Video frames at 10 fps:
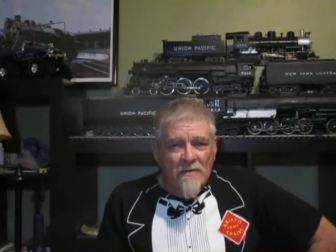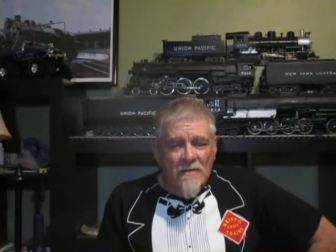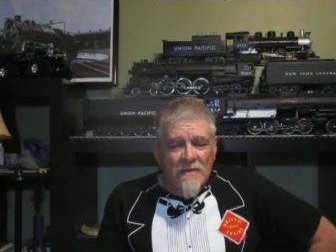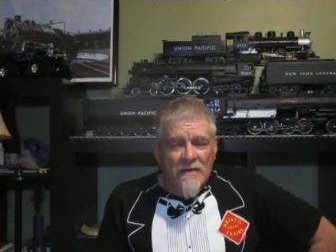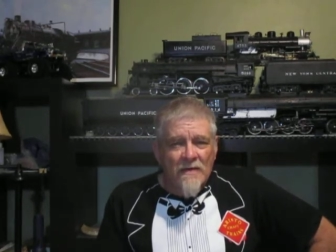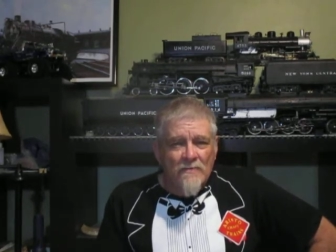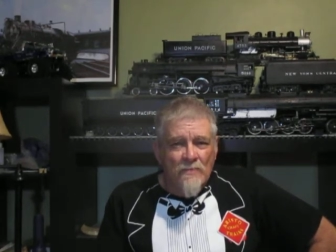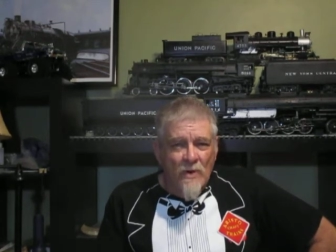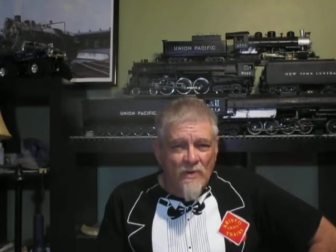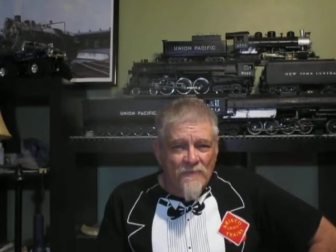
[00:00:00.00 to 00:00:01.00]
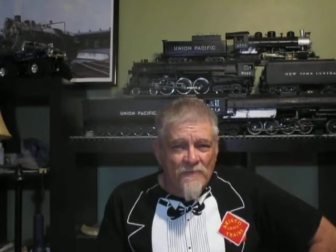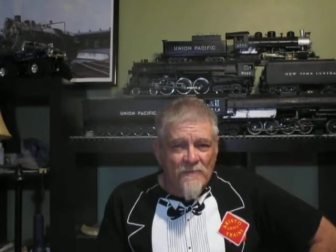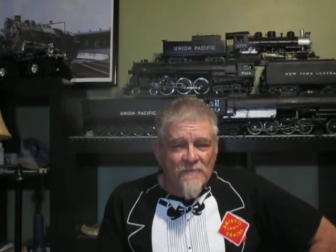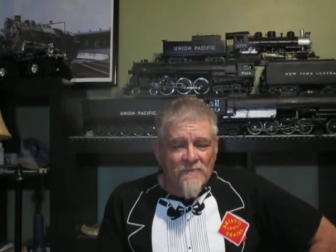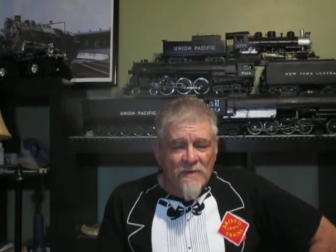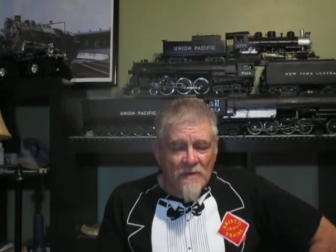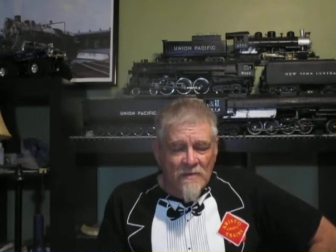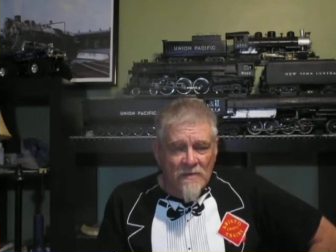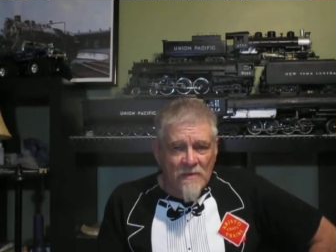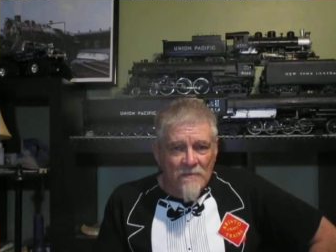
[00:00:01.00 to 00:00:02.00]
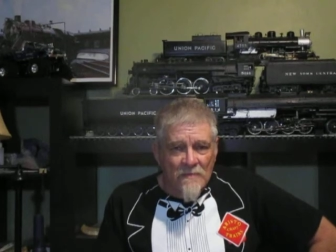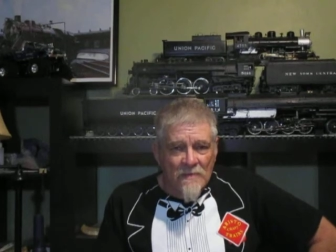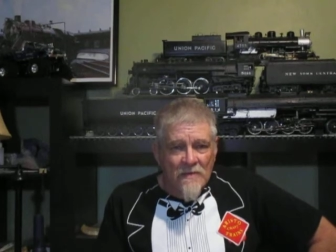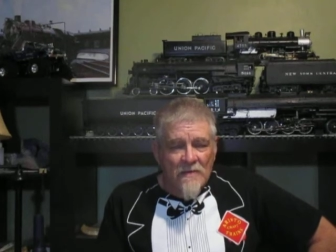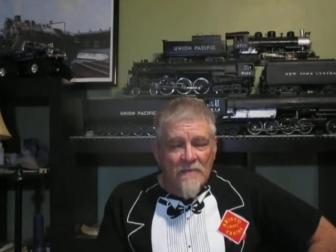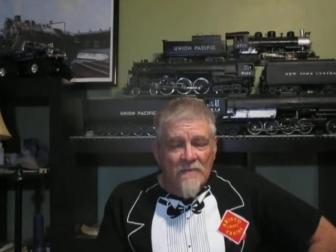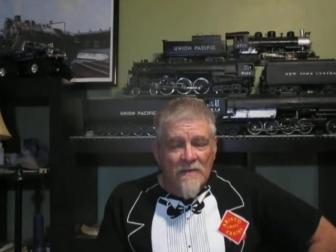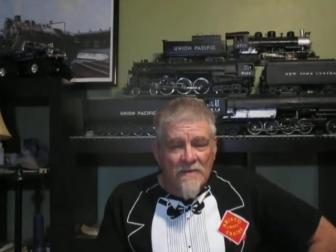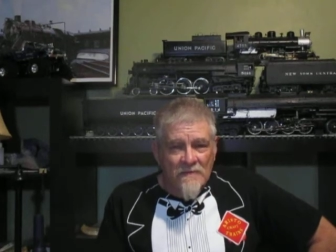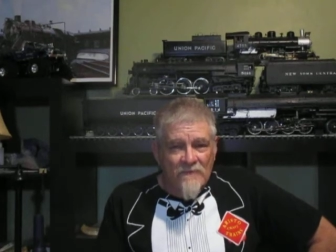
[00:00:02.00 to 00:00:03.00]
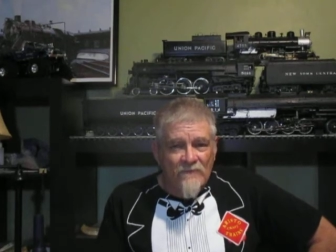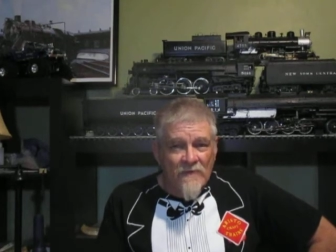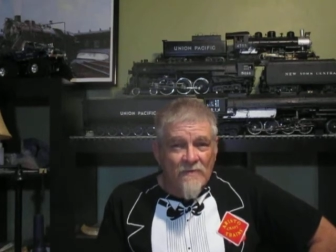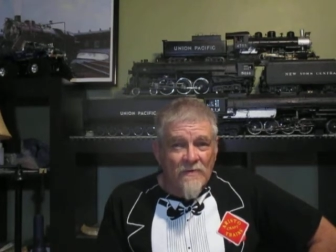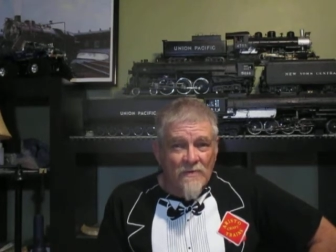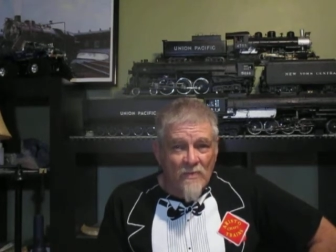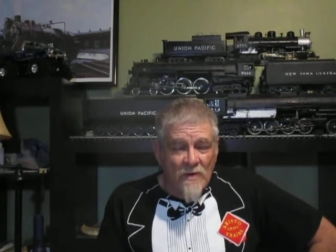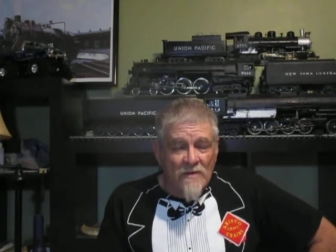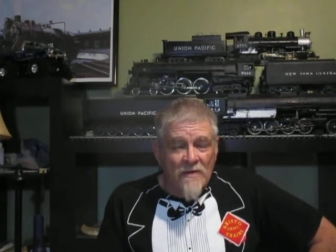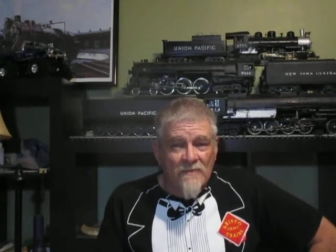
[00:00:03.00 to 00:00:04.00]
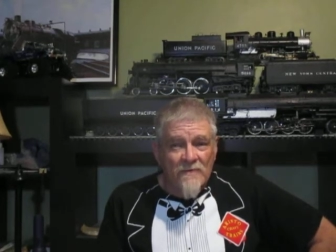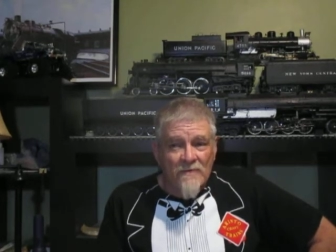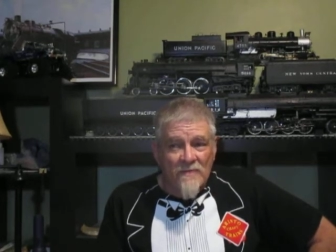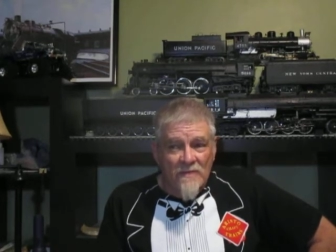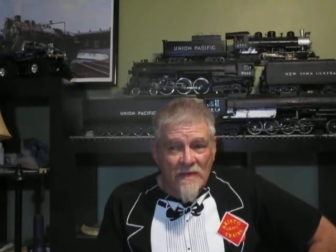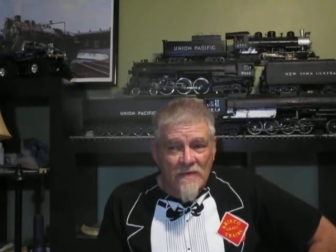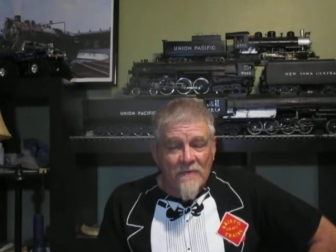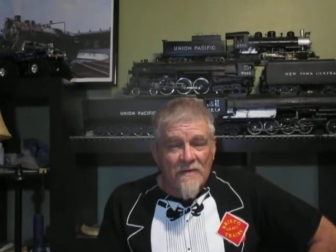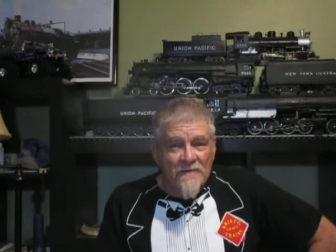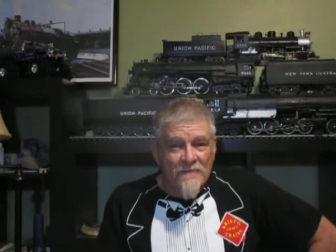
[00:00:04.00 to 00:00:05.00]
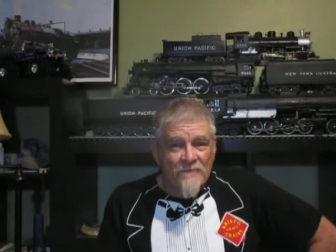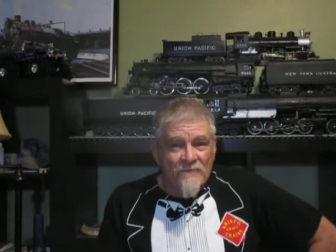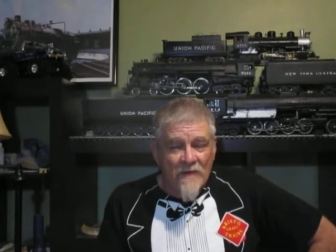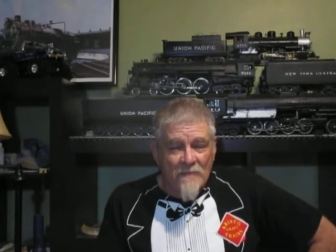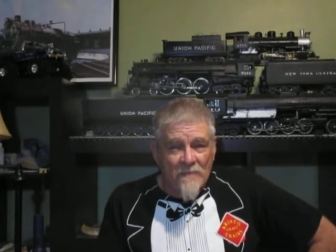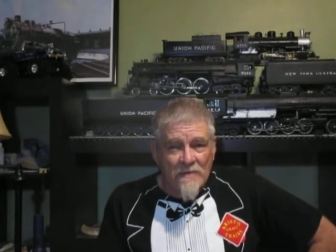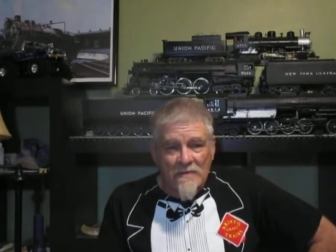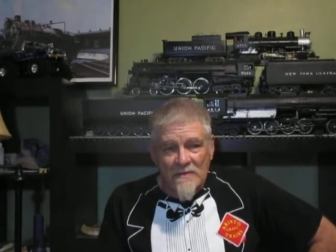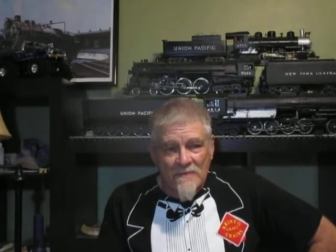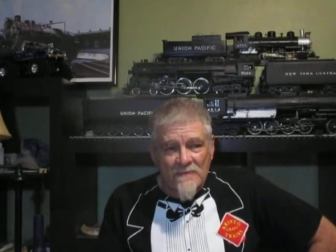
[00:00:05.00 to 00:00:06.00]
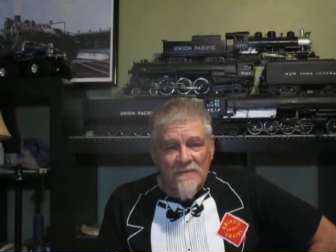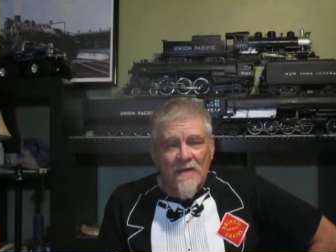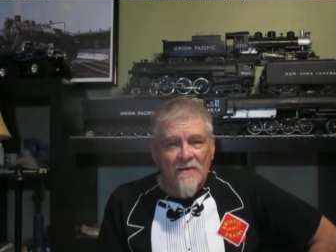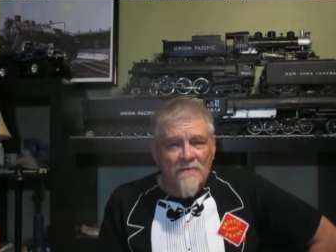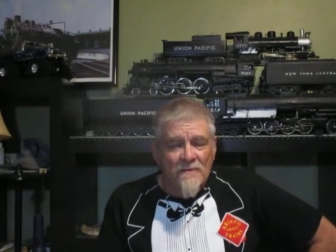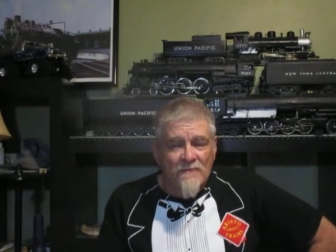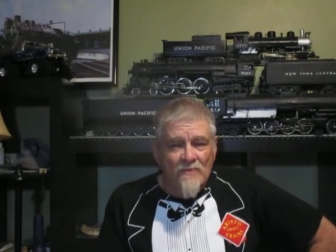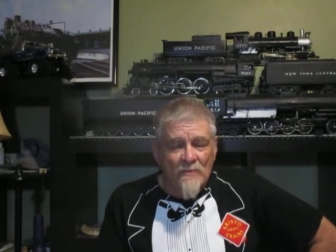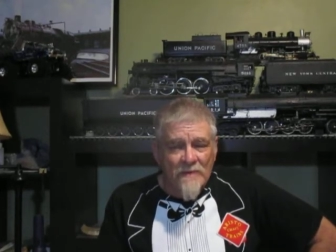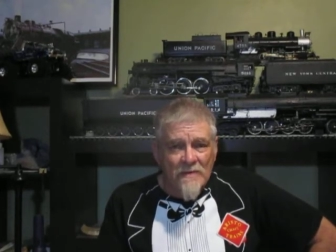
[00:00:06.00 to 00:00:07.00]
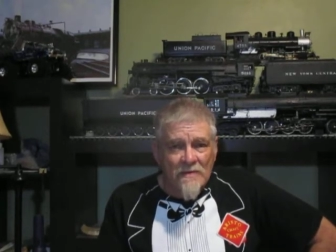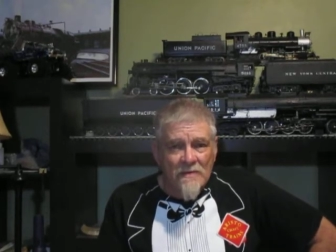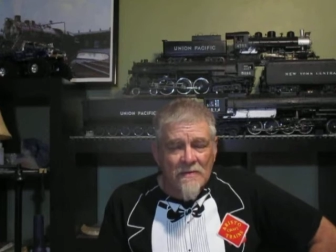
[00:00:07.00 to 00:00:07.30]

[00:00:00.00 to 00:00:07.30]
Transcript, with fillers: he had Moses tell him that his feet are going to walk onto the land that his family and his inheritance will be.